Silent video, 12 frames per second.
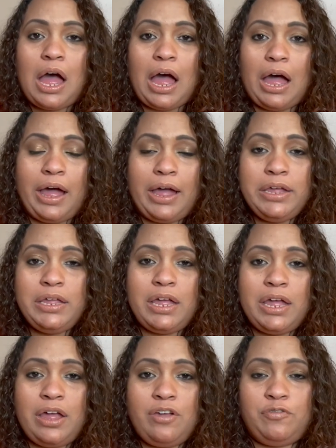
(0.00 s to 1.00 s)
I
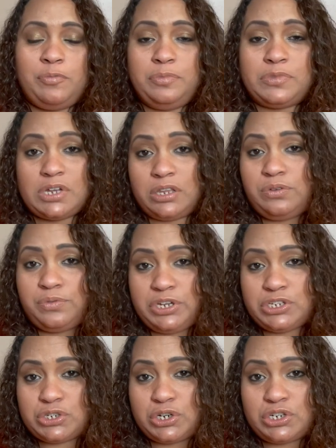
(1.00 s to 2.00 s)
have done the
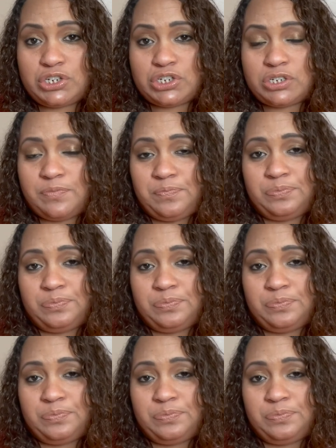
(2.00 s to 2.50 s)
research